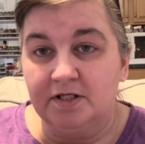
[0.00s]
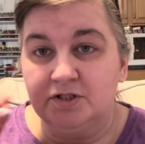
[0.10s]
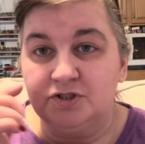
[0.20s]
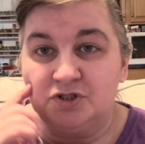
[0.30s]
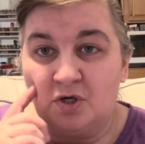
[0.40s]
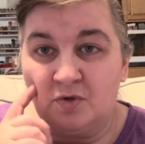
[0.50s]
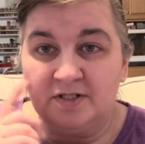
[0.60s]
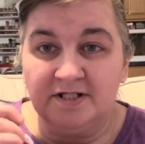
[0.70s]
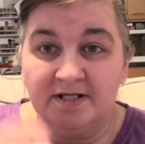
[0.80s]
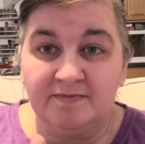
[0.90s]
So
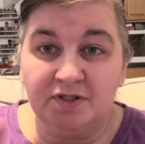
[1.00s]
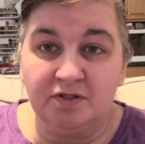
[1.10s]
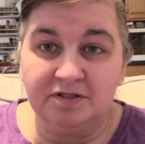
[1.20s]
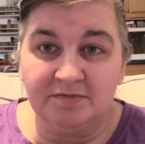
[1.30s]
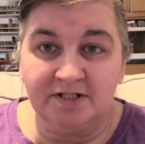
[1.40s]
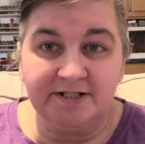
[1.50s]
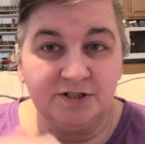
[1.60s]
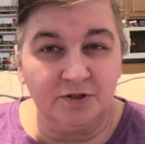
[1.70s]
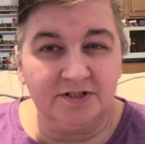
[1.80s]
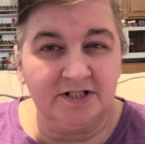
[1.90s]
it's $11 a month. It's
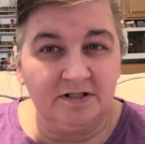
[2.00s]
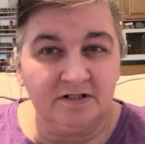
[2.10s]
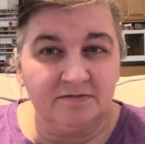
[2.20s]
$13